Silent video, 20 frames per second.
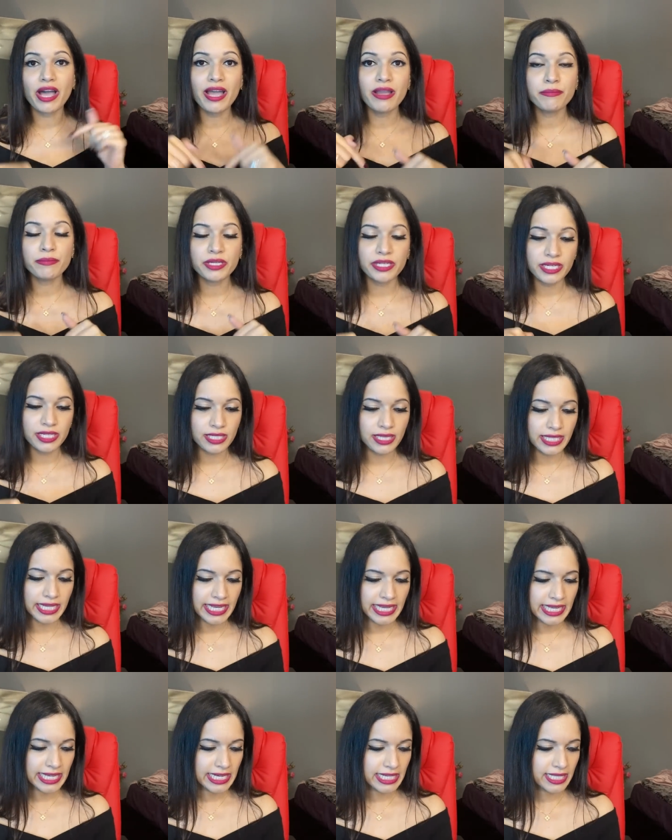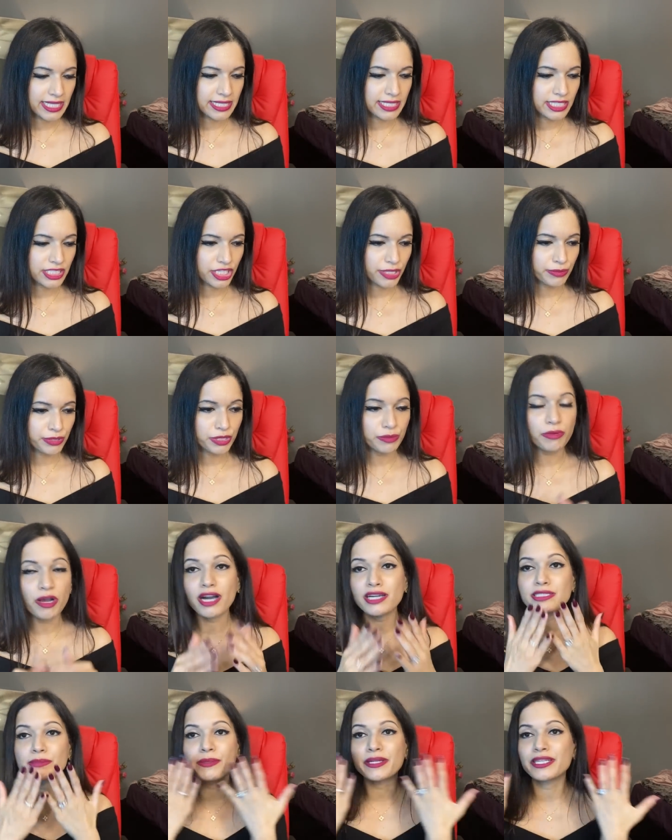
I'm gonna link it in the description box, but